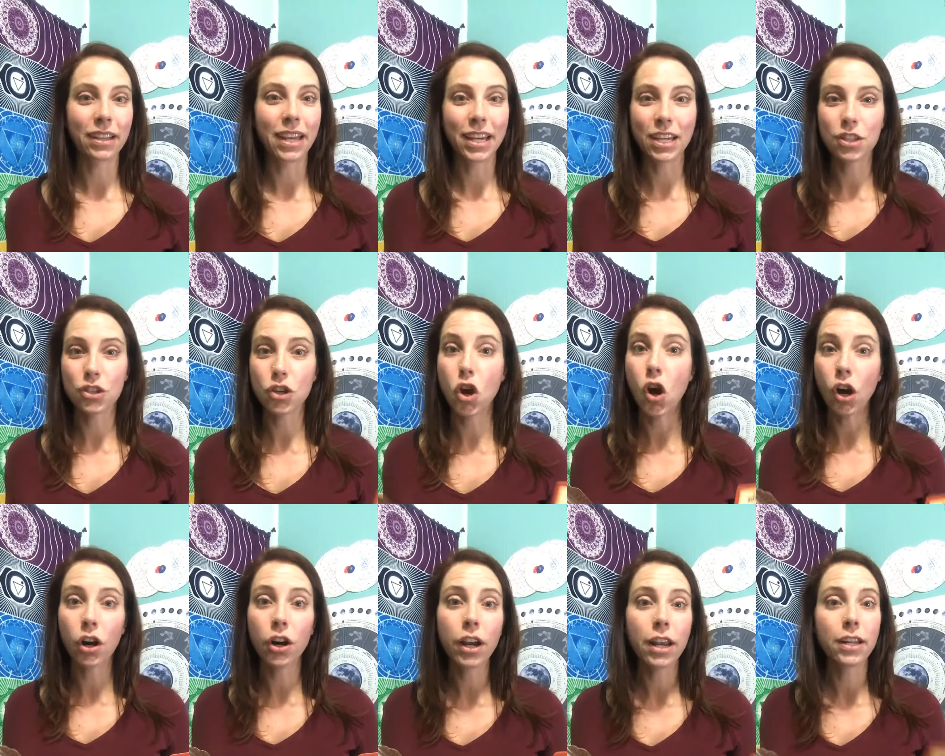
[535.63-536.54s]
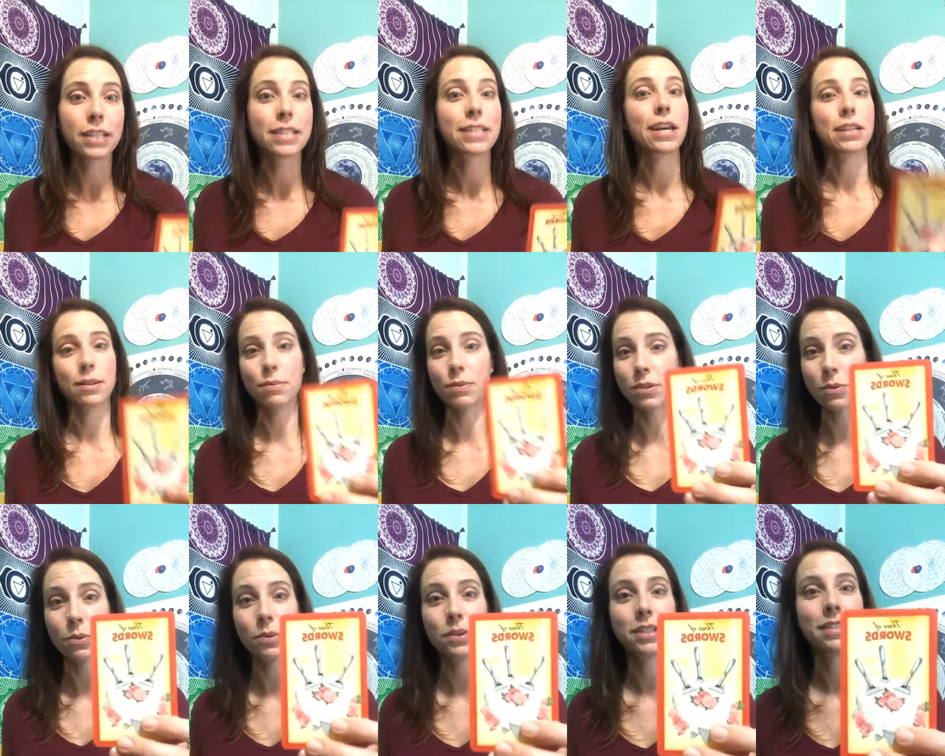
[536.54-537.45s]
Like, it's a heart and it's got some
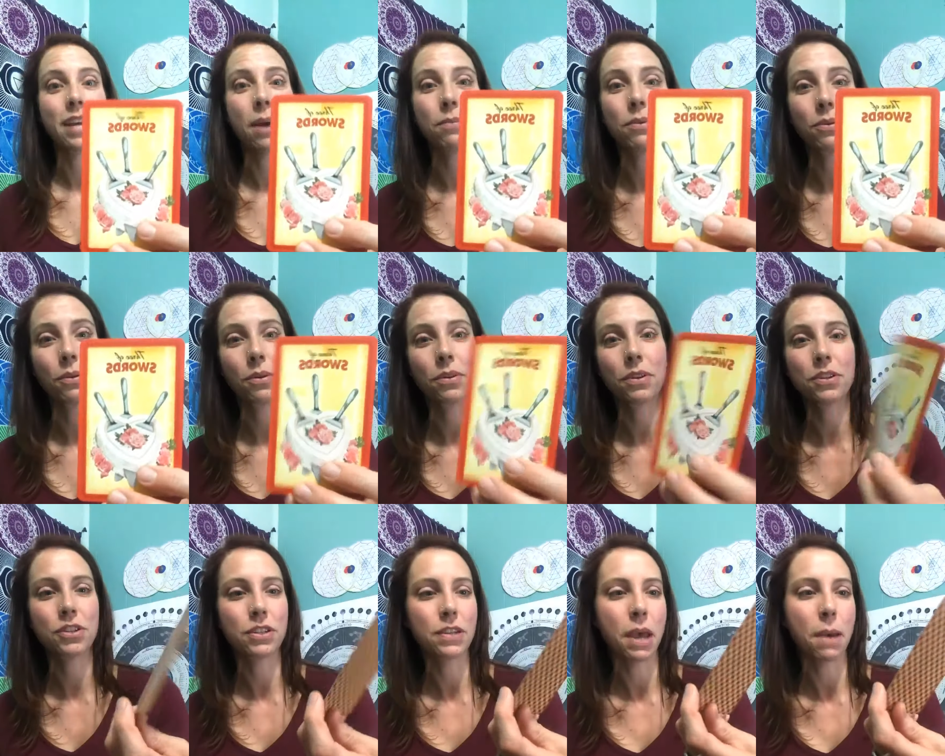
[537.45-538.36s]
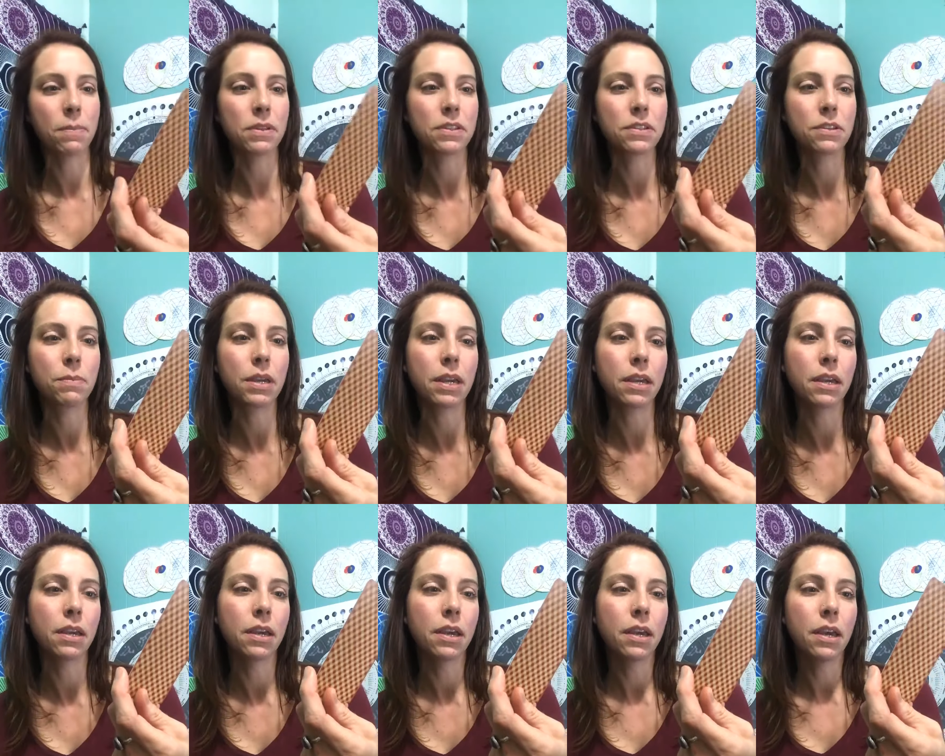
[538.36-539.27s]
swords stabbed through it. This just happens to
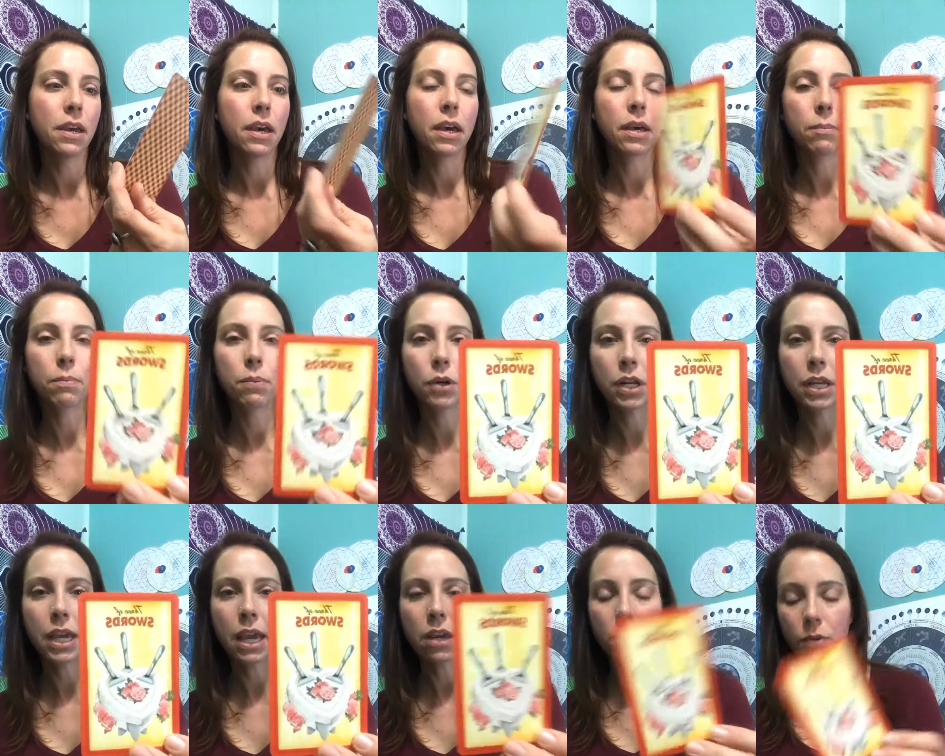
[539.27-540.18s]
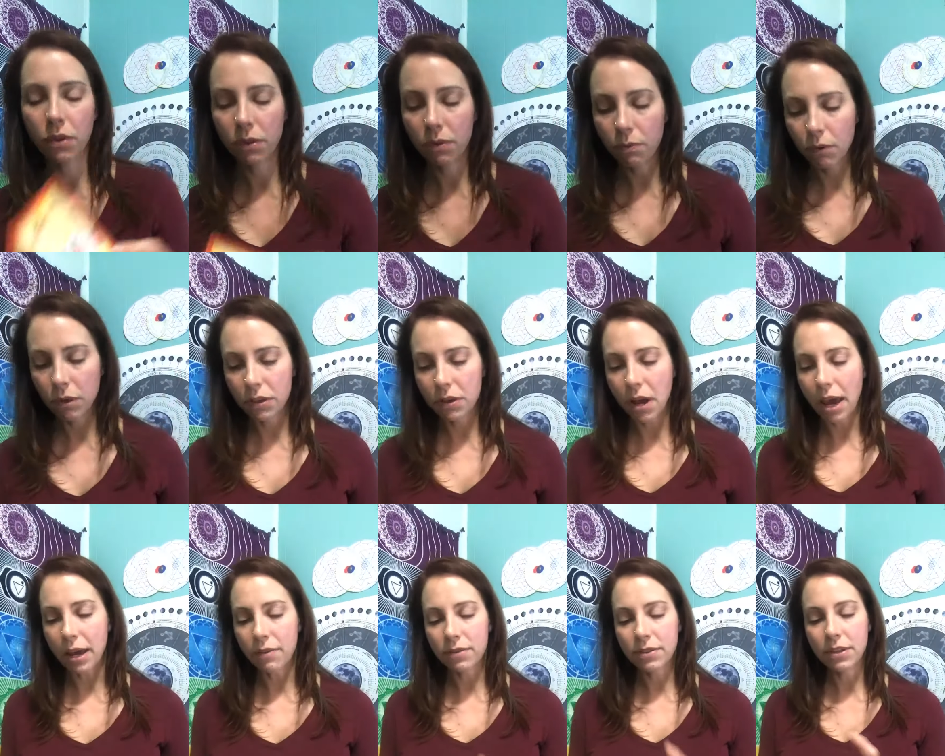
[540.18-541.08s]
be a pretty cake with
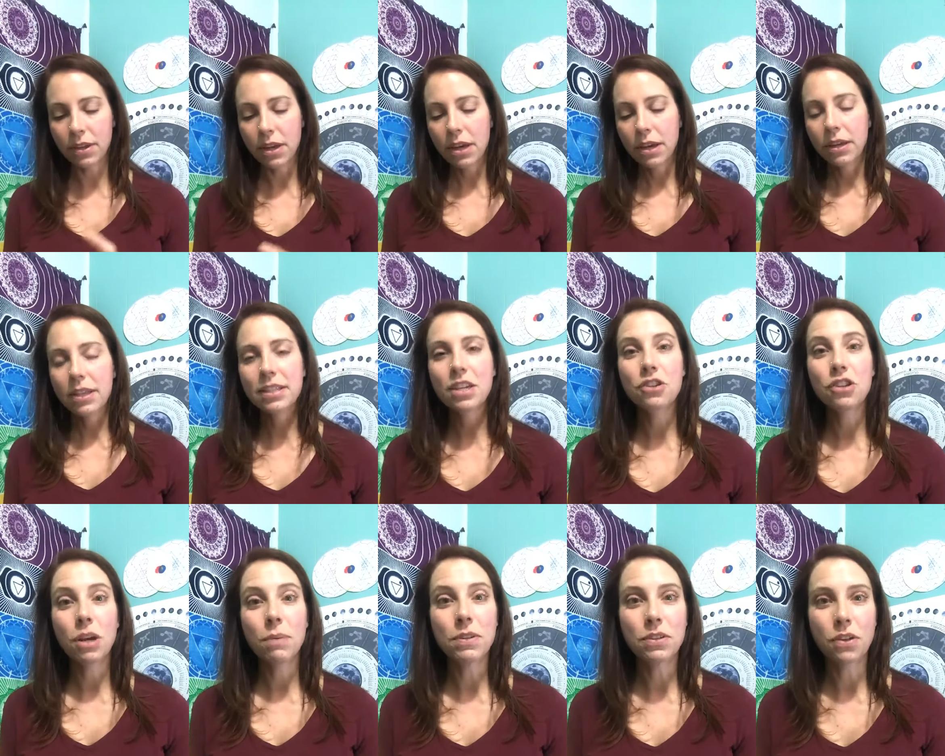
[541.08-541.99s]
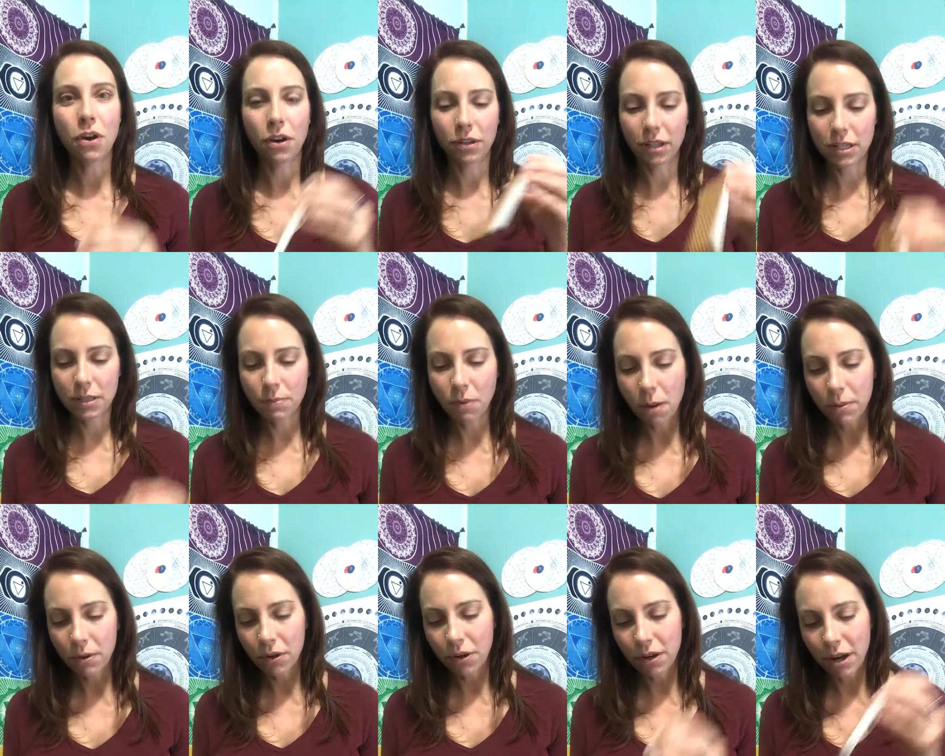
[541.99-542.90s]
knives. Let's get Jamie's card. Let's pop
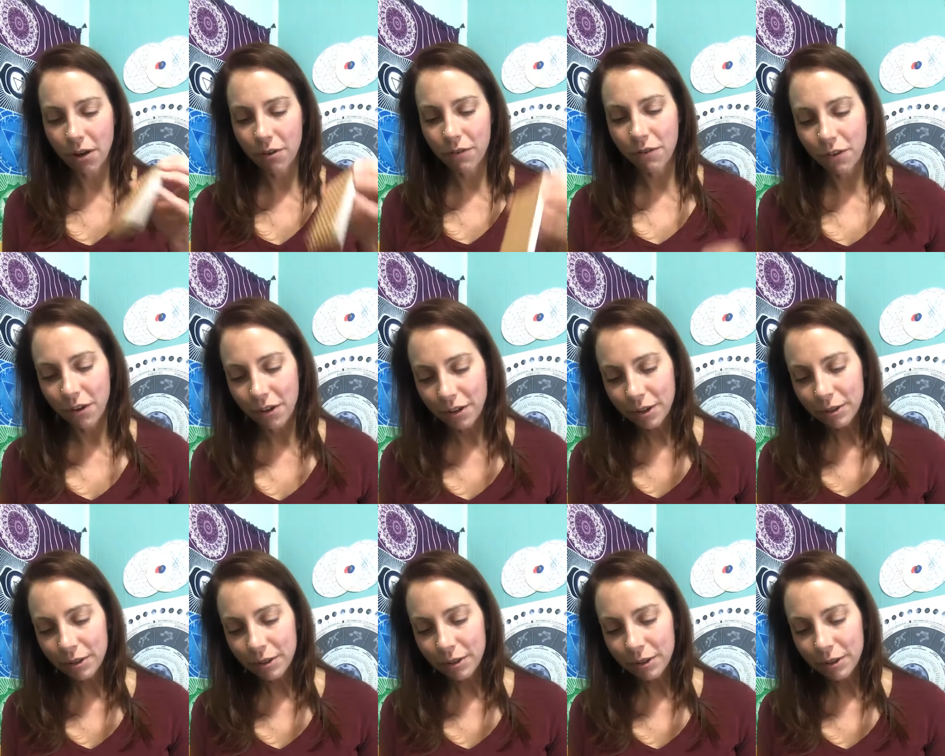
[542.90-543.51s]
a card out for her.